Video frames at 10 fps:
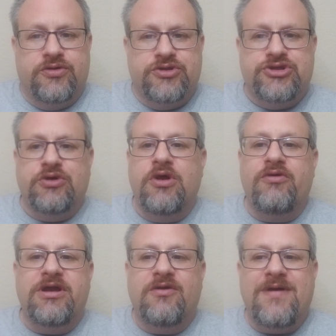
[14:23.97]
So
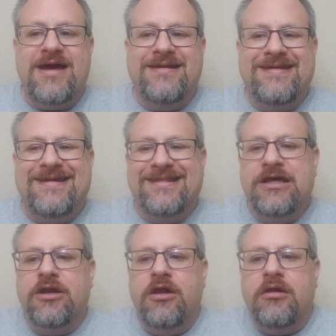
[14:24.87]
Logan and Reagan did a
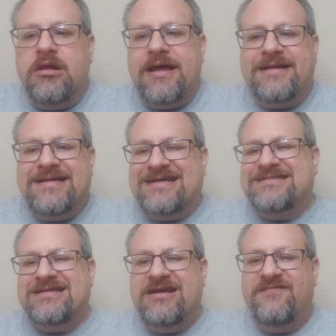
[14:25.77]
little
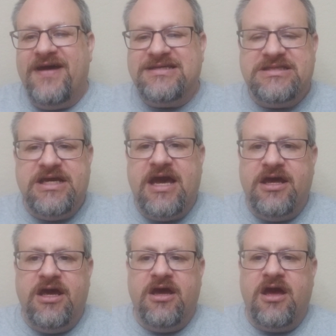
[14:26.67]
clandestine
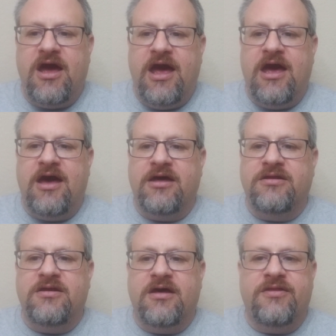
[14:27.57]
investigating,
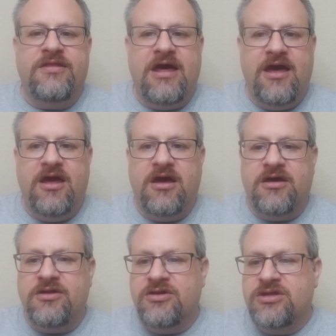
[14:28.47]
and
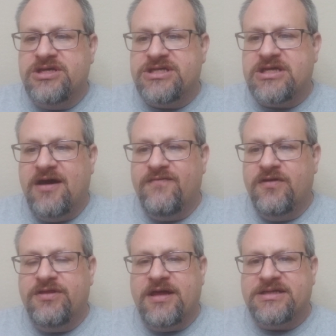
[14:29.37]
they
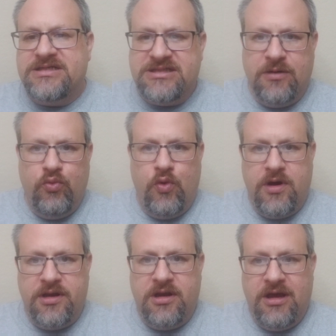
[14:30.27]
discovered that
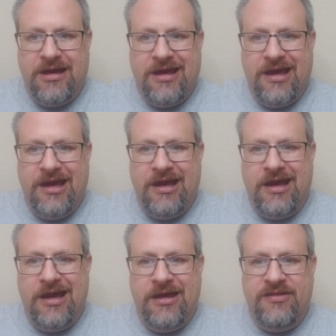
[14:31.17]
someone
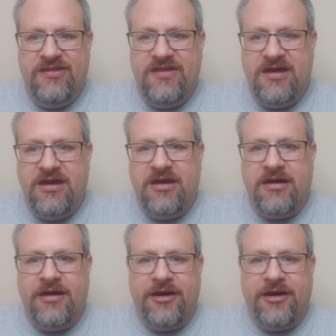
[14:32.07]
in the